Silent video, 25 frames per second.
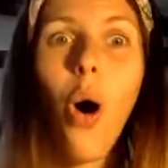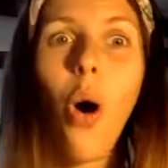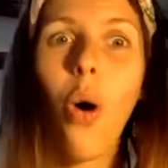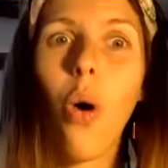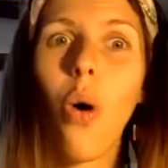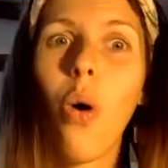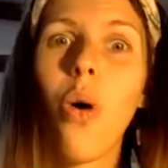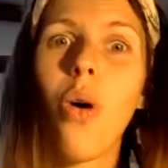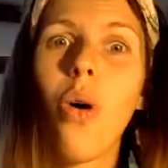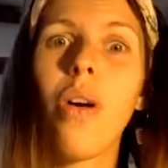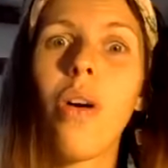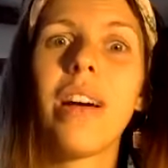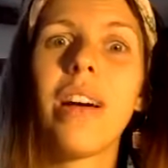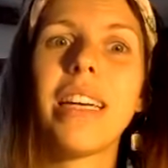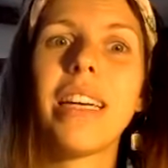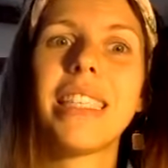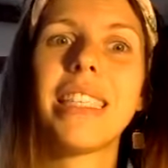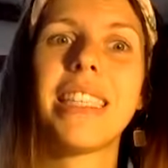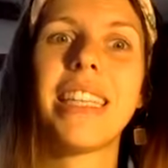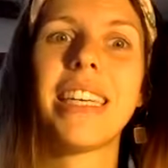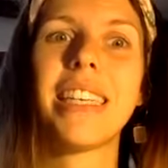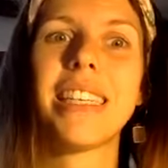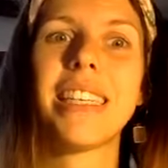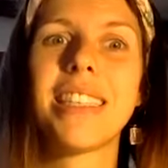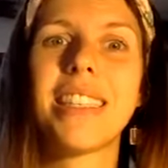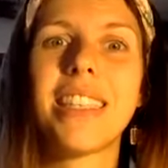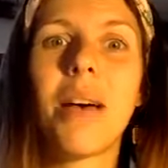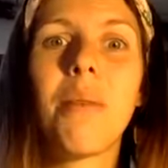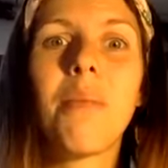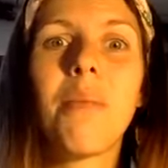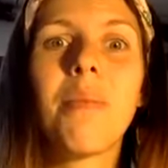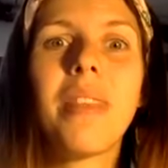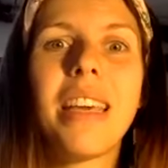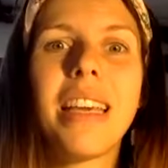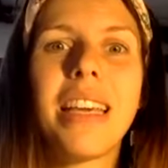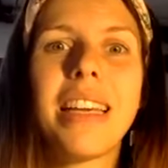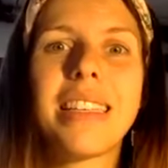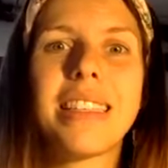Or is there
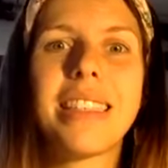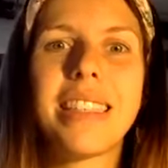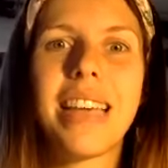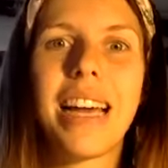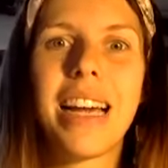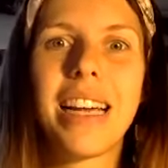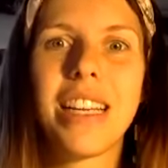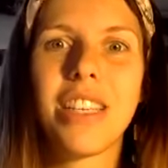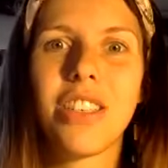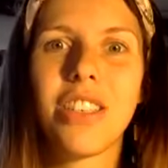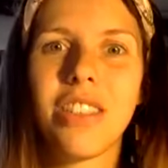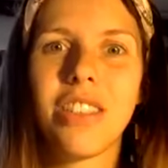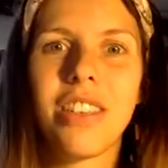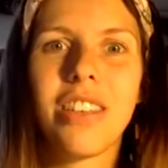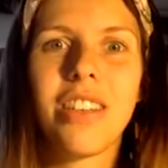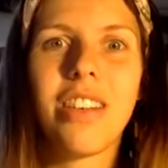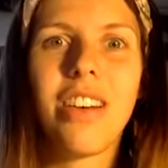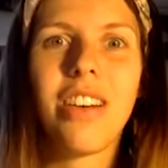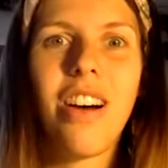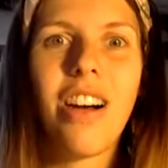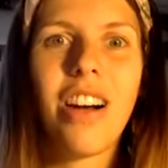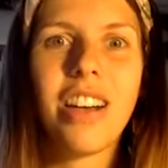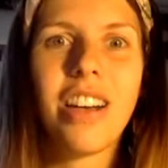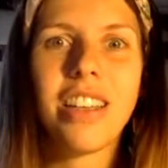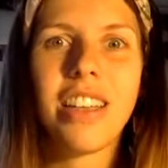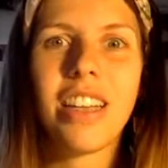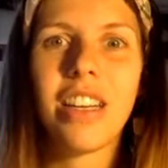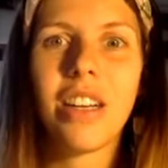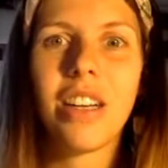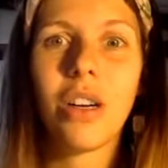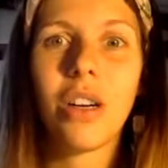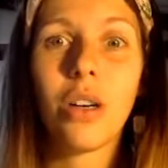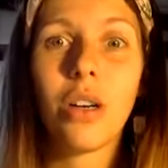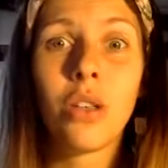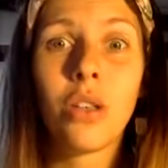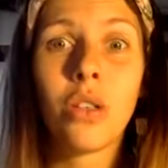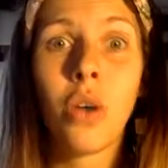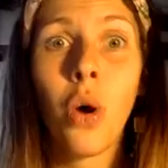something inside your little heart that
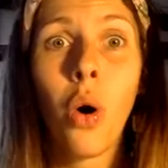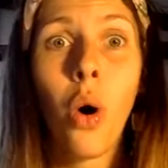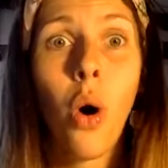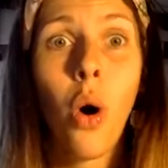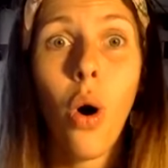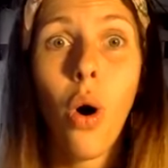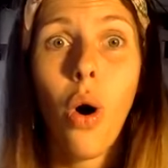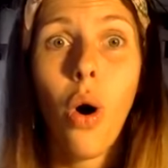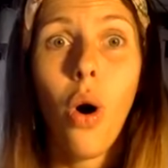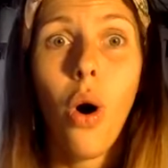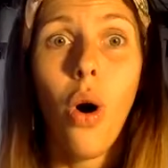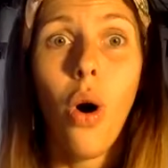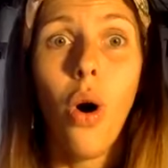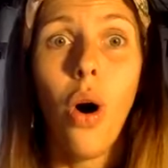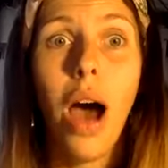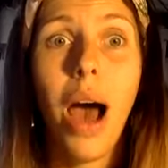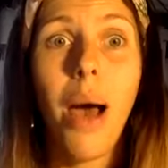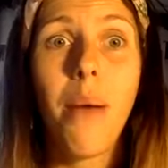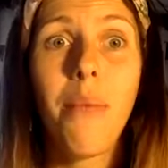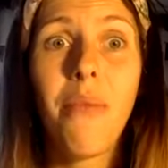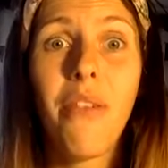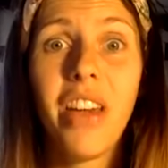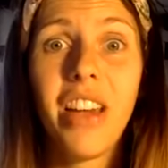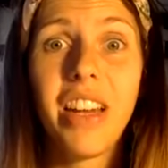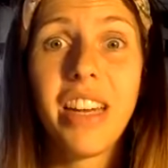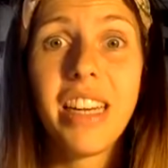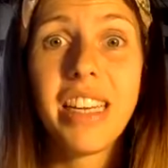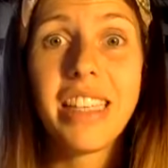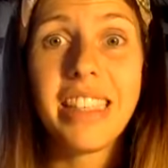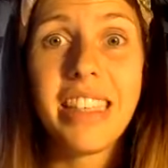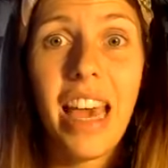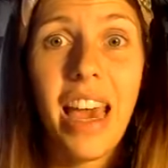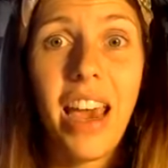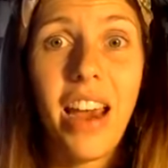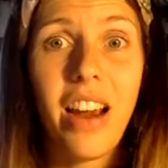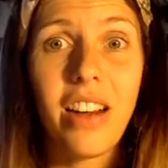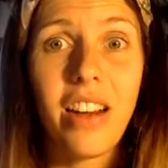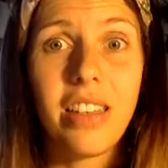goes, I'm very
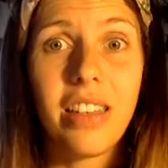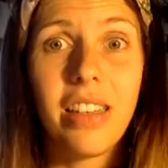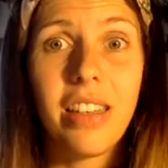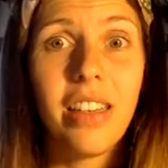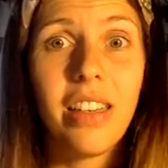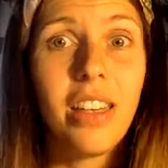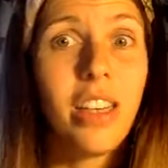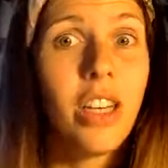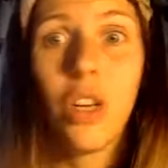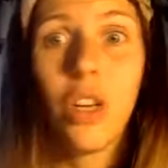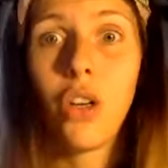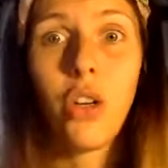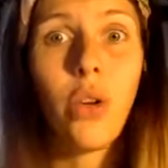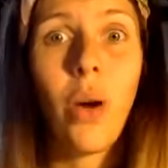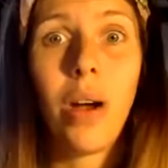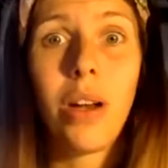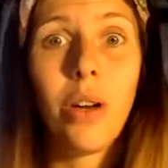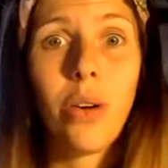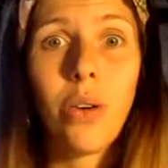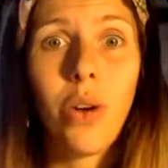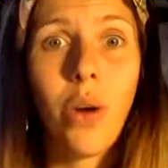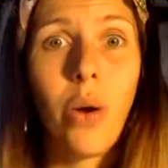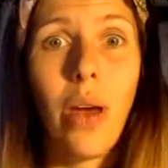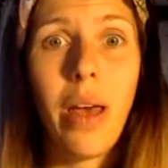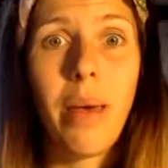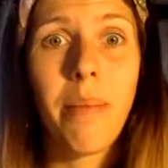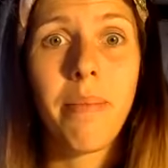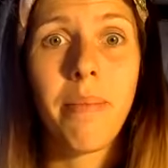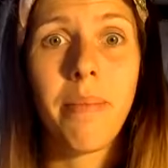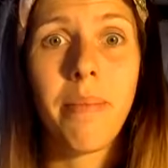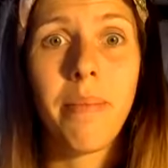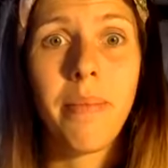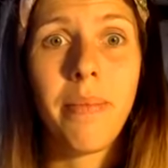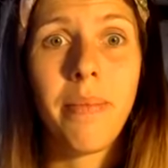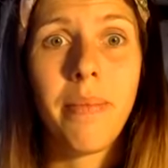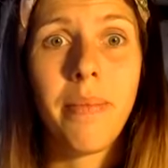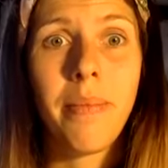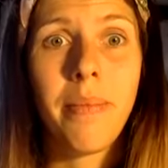scared. No, I don't know him.
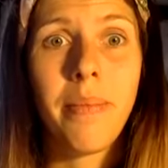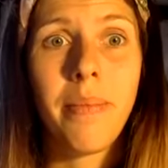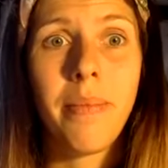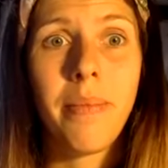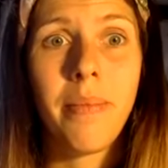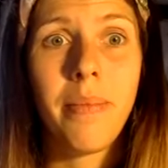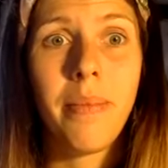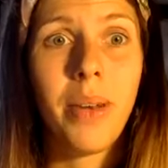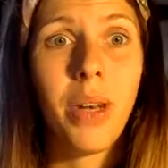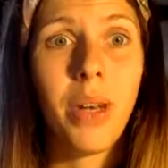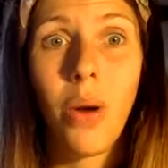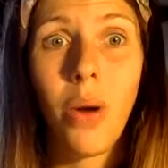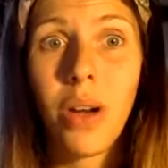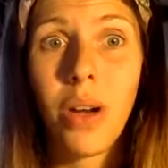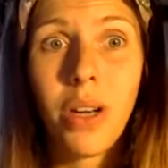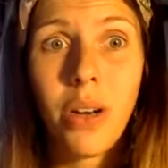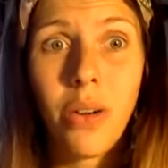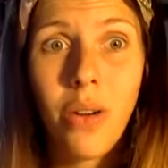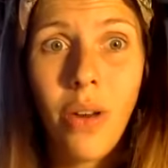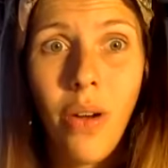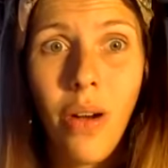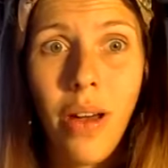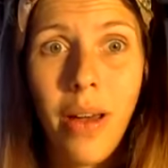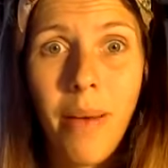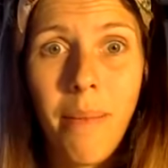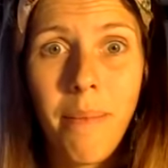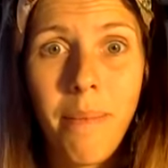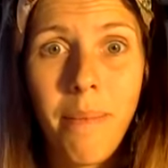No, I don't know him.